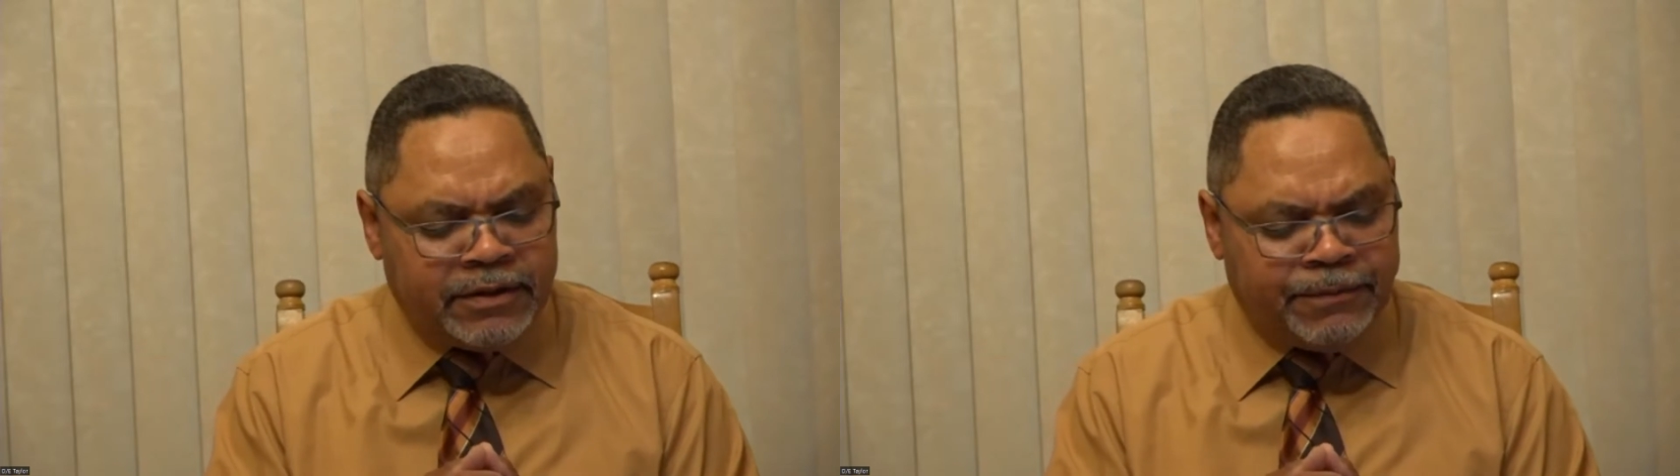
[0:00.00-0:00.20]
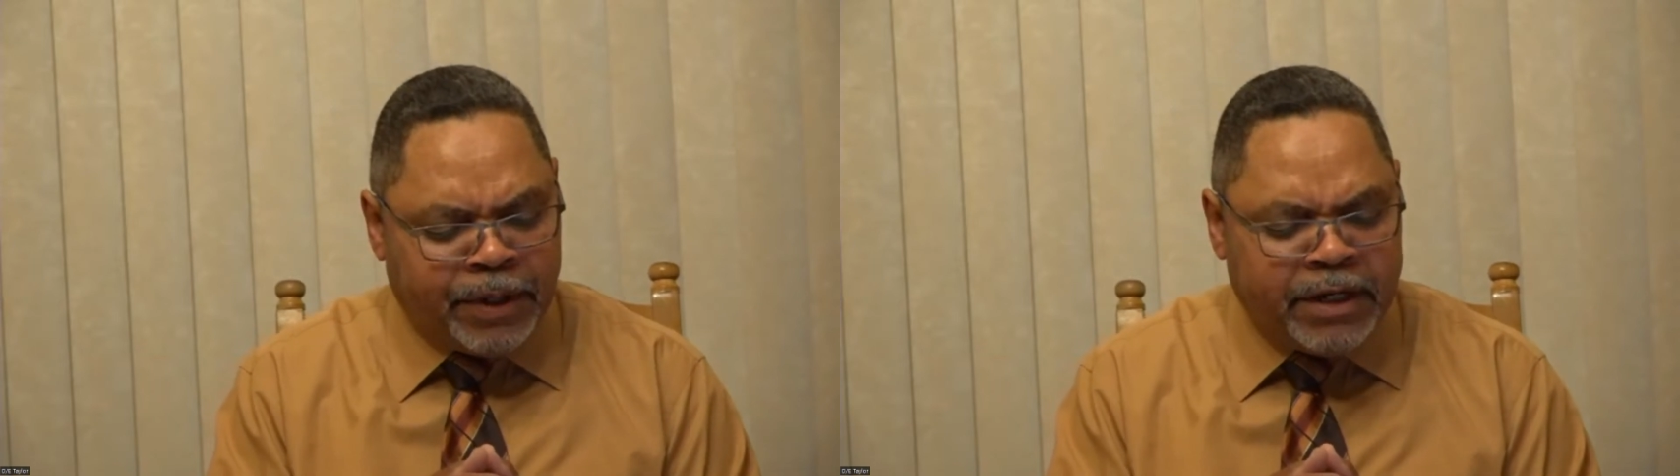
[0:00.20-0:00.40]

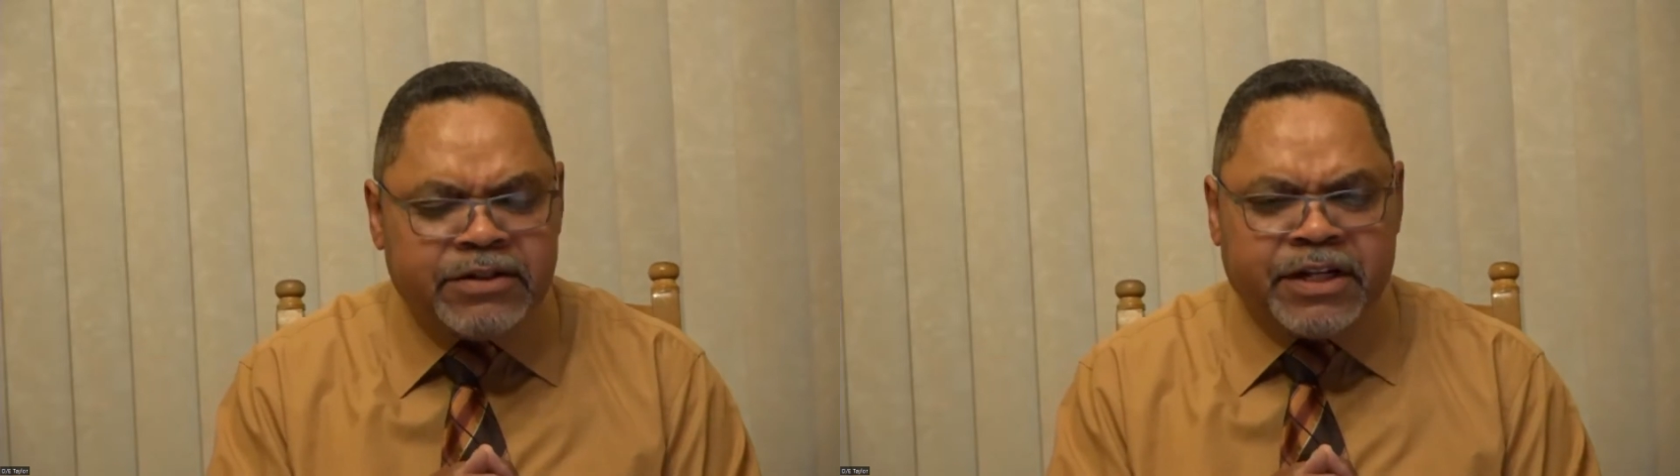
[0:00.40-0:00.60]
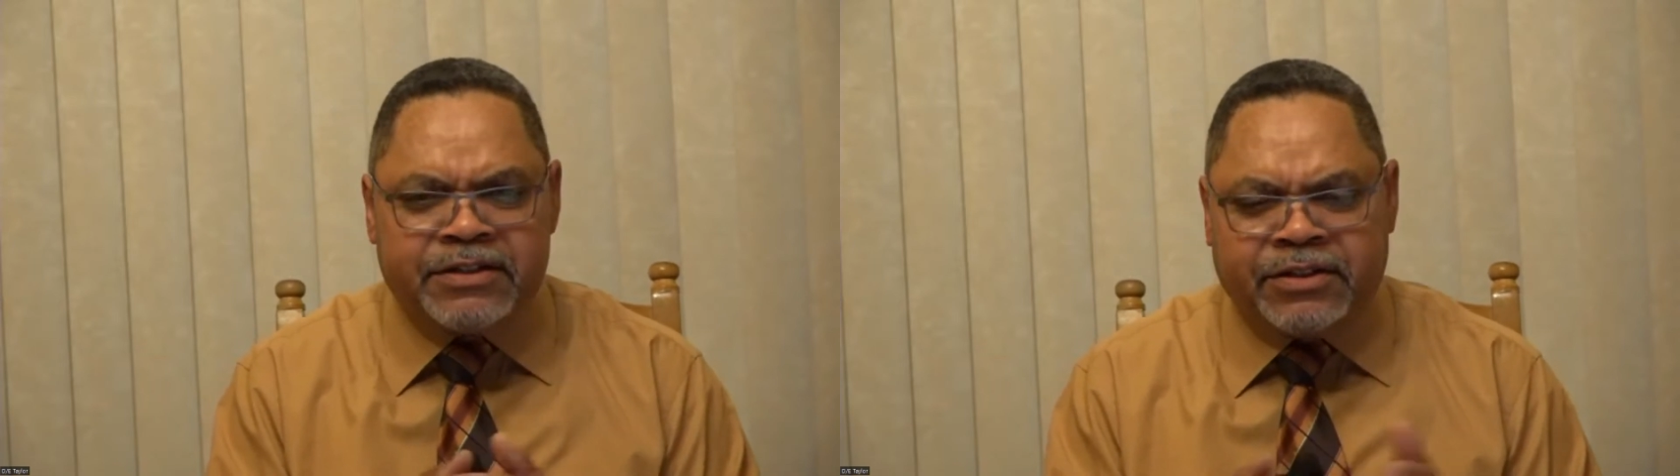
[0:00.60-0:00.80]
Peter
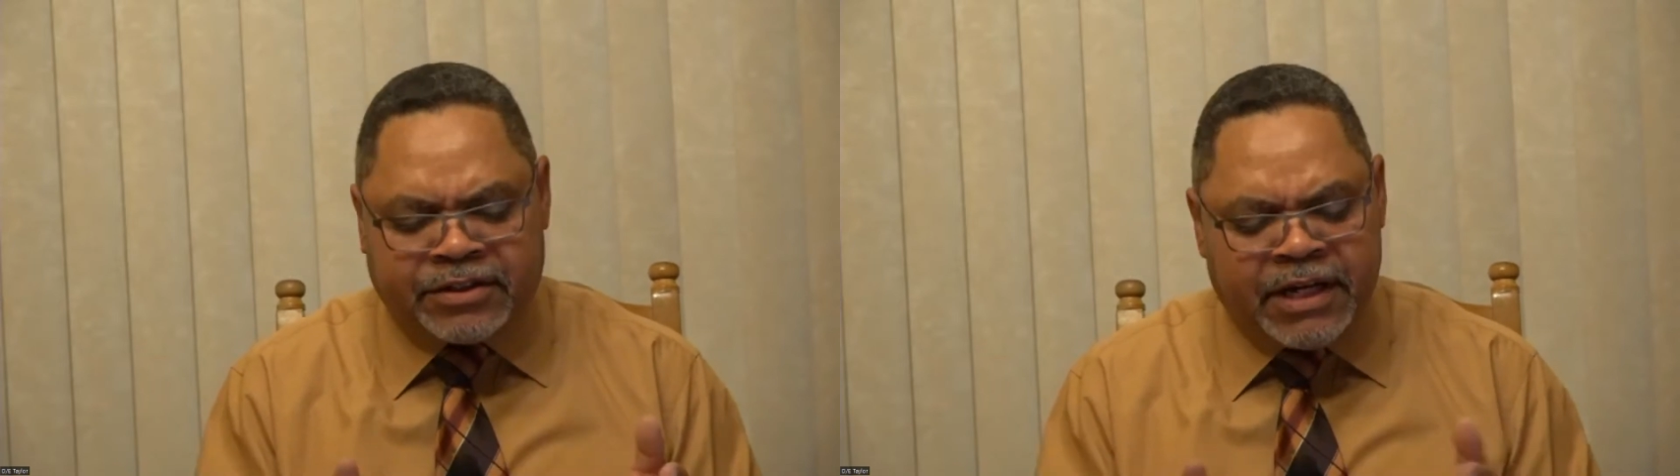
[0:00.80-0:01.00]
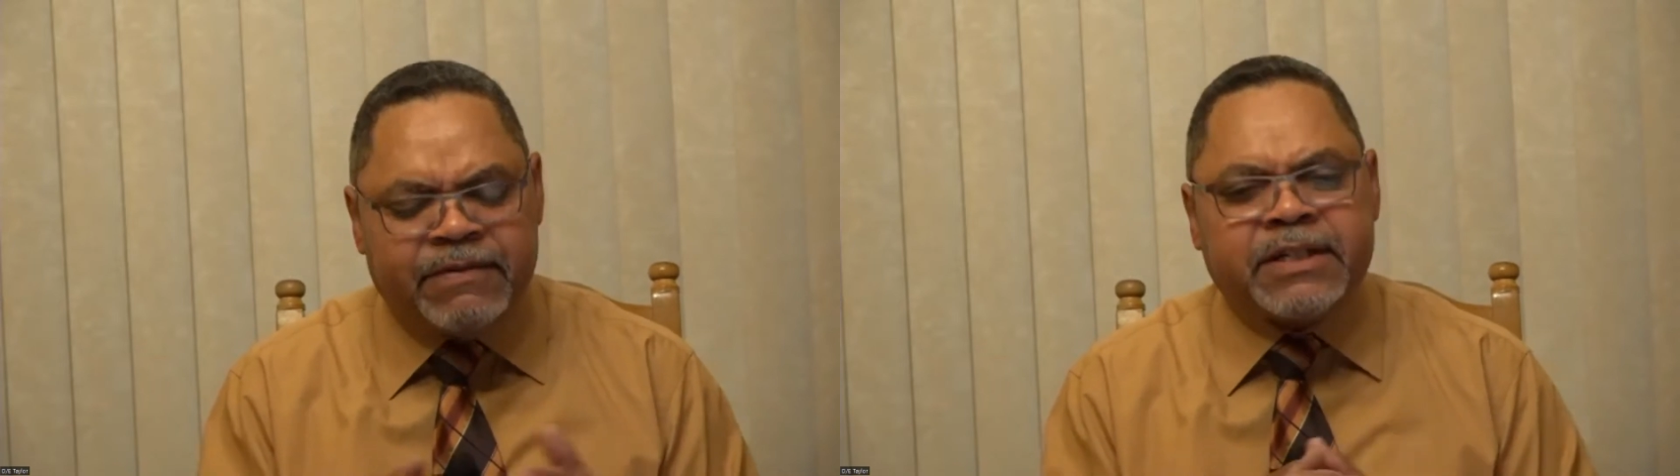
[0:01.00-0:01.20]
says, till
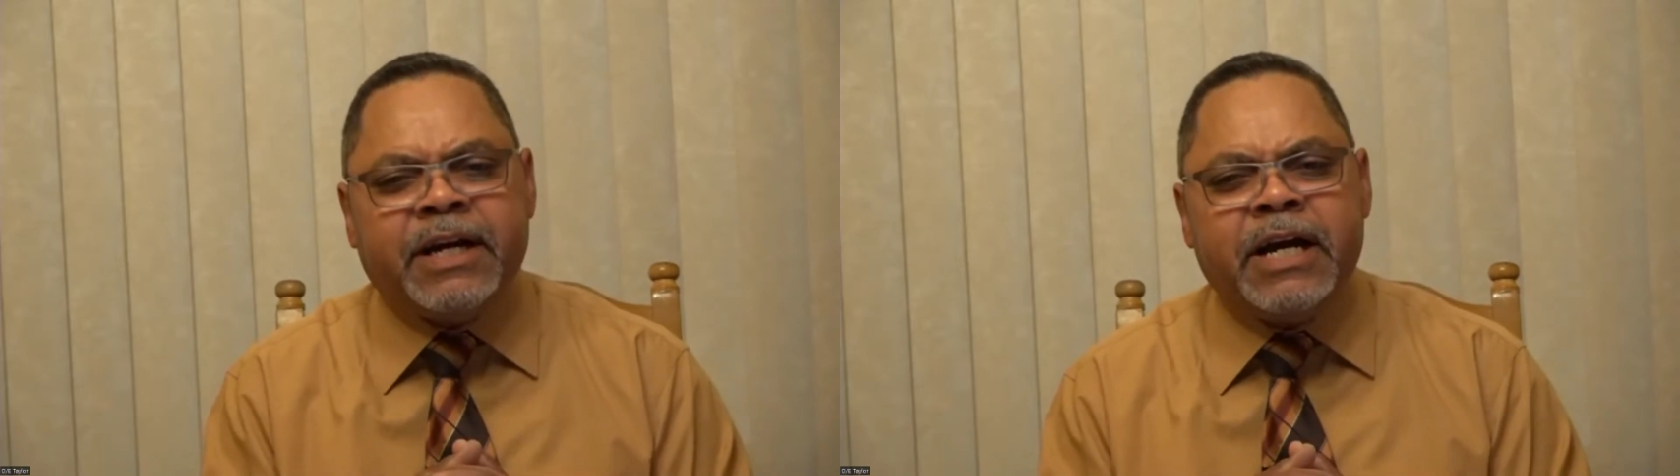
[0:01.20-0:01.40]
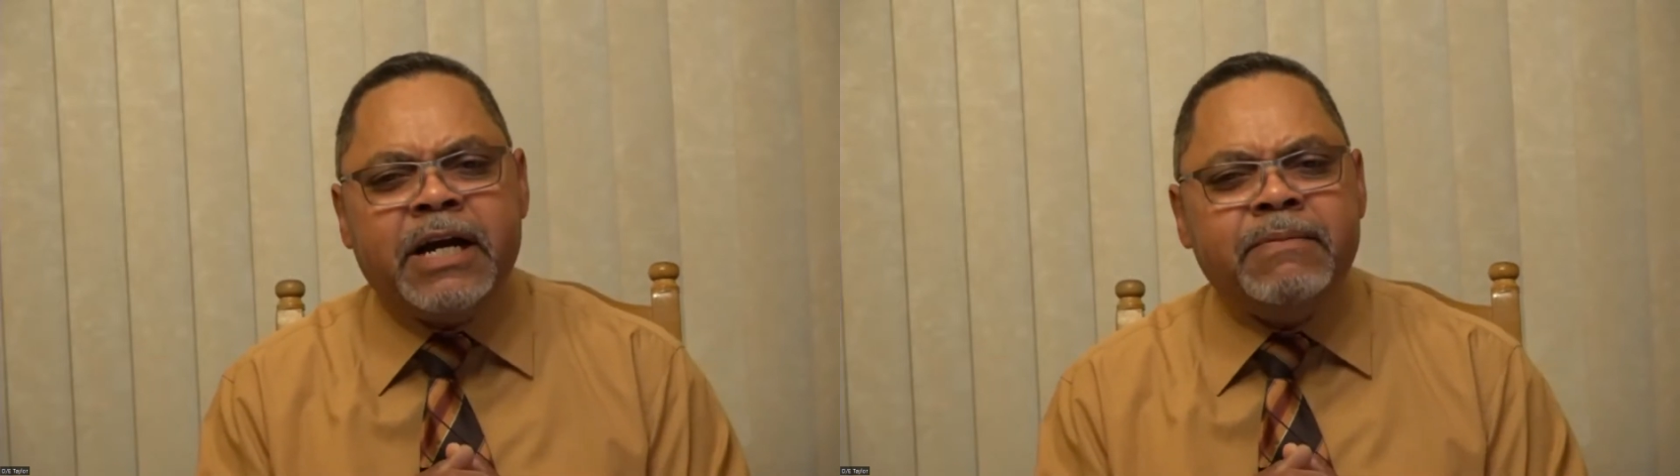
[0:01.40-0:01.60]
seven
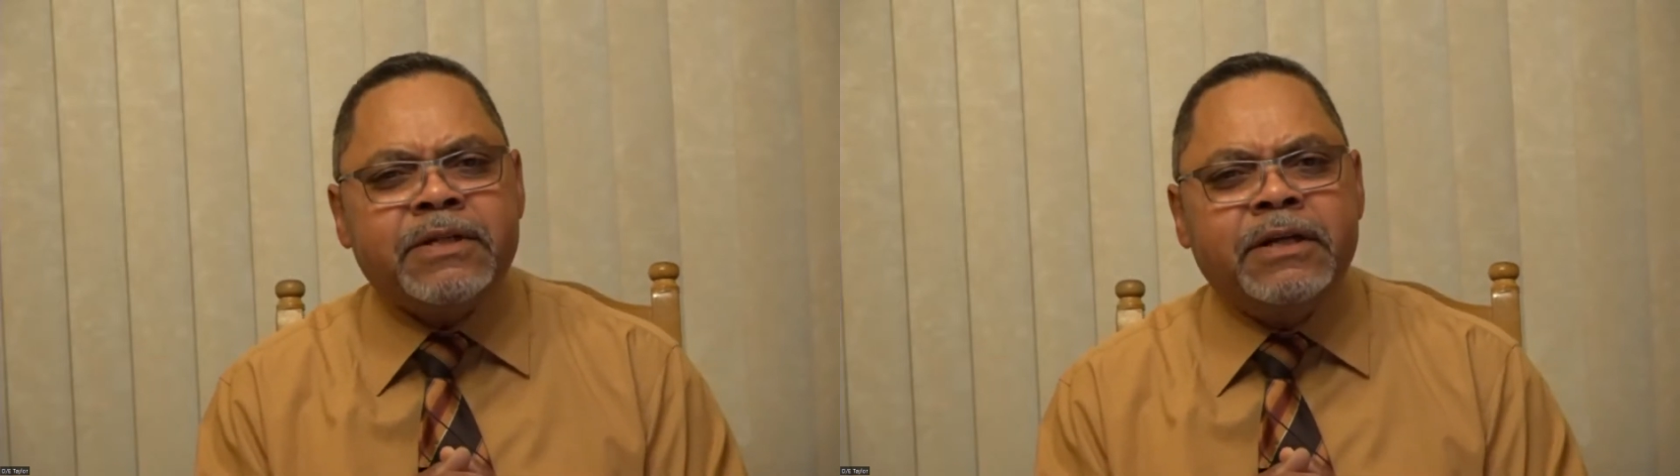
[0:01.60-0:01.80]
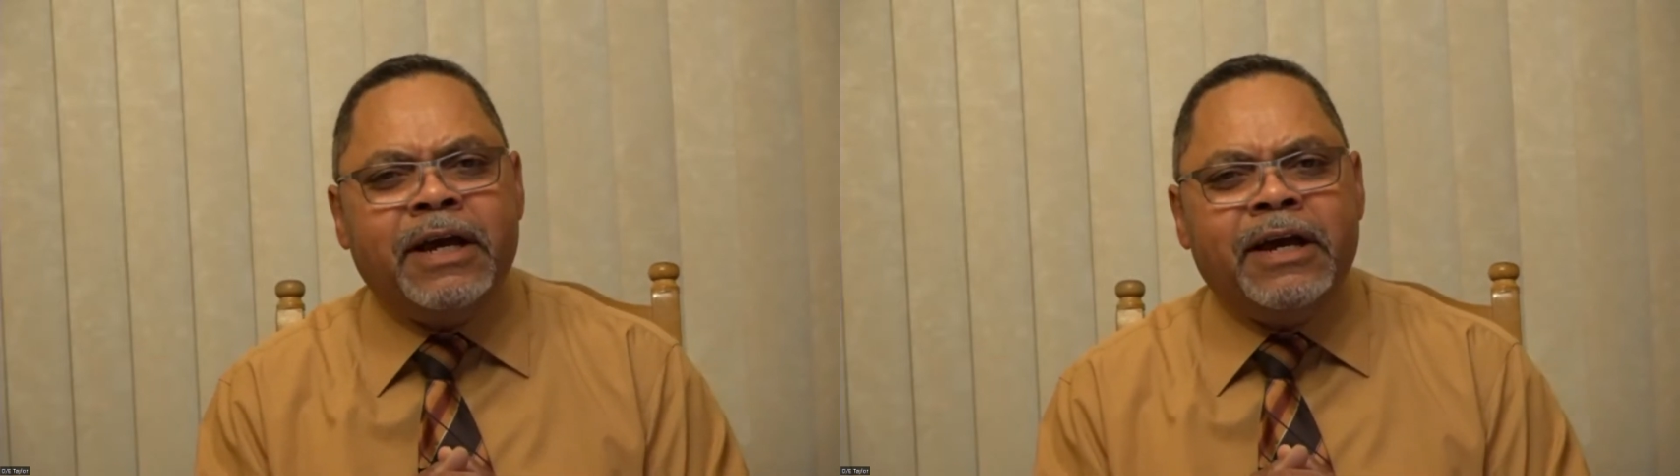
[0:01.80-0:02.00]
times.